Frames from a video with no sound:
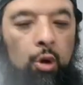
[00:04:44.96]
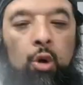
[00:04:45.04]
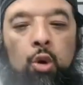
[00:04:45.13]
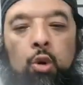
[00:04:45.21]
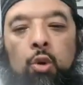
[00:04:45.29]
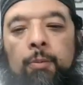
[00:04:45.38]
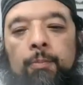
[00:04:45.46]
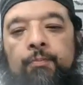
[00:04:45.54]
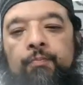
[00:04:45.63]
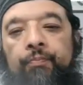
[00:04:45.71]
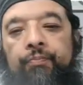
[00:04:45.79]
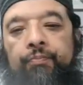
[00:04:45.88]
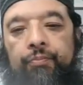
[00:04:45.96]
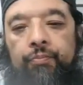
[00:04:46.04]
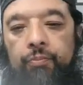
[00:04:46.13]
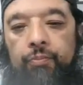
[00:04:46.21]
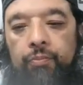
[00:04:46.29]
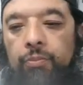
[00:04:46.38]
who
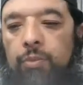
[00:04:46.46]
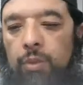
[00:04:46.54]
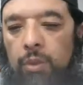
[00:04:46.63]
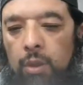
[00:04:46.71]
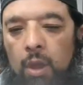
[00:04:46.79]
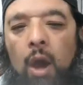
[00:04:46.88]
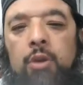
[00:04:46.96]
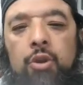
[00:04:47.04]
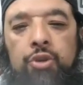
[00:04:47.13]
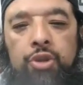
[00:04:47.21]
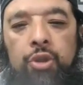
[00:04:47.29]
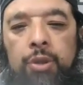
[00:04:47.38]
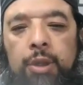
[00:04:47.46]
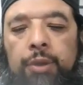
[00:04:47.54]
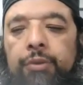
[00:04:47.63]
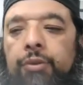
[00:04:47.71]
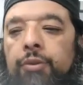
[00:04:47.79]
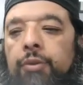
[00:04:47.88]
understood
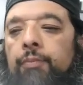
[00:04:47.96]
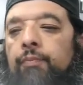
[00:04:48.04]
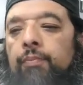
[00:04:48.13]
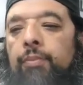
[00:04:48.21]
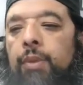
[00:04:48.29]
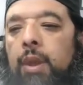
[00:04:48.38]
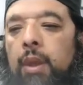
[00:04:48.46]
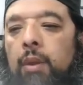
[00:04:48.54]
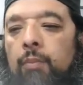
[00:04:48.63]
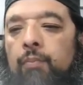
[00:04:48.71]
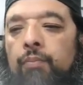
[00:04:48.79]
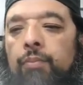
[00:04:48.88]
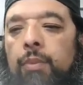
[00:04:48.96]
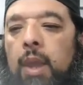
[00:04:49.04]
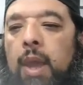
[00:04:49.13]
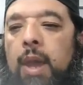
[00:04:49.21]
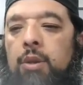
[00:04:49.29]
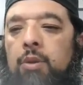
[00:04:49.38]
this
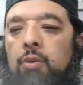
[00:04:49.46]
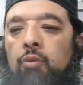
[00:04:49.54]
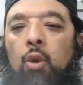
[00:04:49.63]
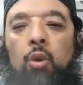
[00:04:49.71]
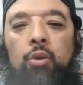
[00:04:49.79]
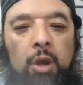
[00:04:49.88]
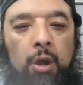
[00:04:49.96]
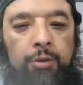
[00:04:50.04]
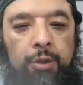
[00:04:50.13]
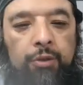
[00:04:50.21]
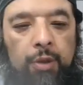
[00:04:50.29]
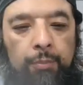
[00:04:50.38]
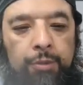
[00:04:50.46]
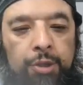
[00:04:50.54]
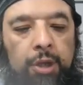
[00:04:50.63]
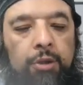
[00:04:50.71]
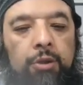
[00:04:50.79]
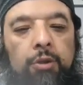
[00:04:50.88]
and wrote on this
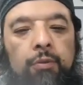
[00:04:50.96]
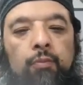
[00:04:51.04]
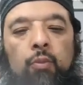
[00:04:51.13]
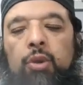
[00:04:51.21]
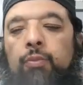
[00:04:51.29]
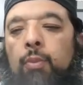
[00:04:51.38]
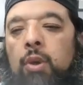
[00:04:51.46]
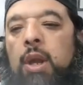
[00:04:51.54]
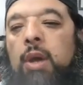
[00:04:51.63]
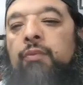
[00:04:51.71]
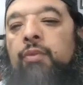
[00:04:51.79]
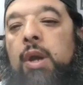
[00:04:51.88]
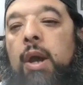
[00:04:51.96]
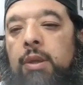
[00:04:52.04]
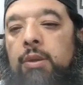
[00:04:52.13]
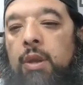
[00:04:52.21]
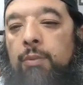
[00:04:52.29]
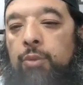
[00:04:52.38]
subject was Mawlana
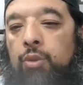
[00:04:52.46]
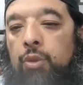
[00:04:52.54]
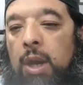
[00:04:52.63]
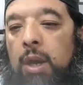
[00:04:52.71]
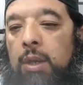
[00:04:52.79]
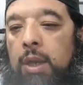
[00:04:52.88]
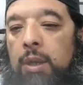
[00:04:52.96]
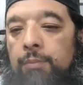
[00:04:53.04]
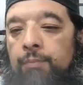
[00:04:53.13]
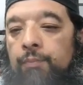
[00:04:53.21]
Farahi rahmatullah alayh.